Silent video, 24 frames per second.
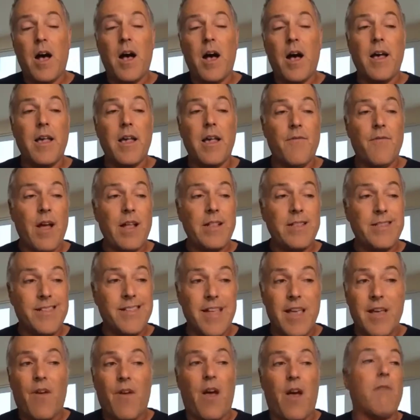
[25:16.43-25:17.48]

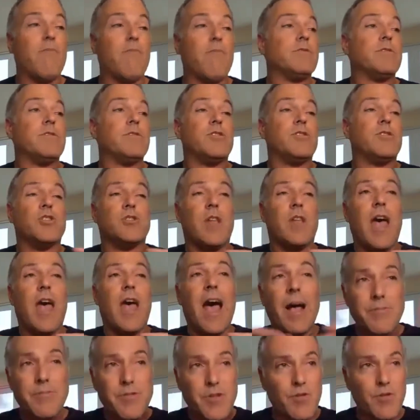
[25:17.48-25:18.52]
If I was just
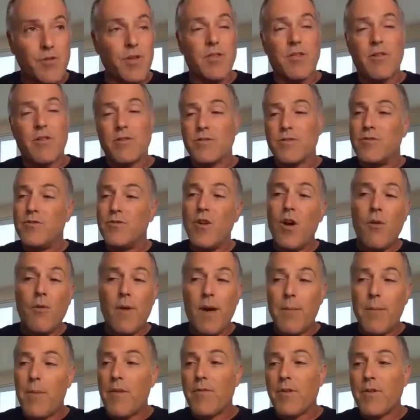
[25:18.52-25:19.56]
absolutely, there's no way
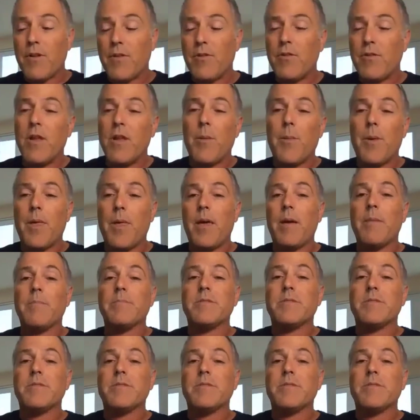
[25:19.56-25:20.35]
I'm ever going to do an MLM.